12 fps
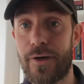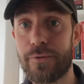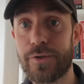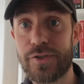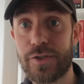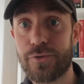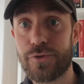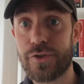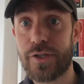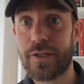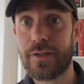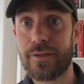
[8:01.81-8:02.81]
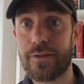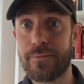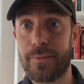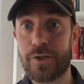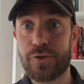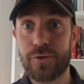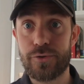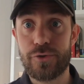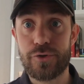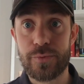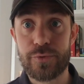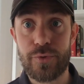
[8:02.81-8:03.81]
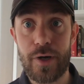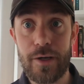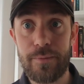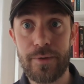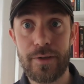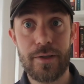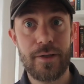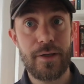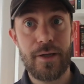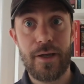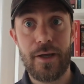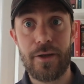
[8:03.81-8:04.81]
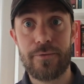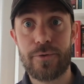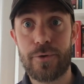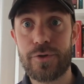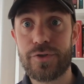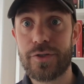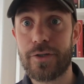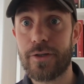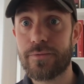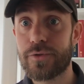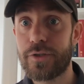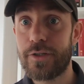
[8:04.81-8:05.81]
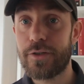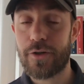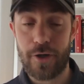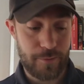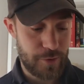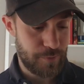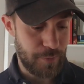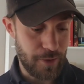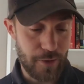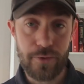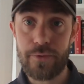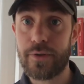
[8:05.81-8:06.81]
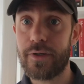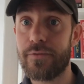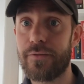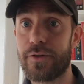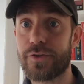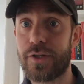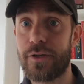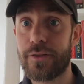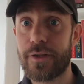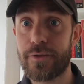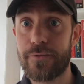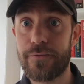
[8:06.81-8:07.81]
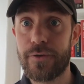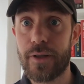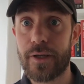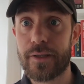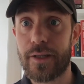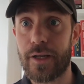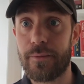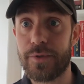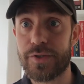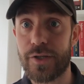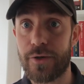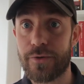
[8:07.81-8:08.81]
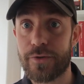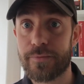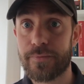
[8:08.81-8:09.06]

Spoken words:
found this interesting, make sure to subscribe, and of course I'd love to hear your comments below if there's anything you feel like that I missed out.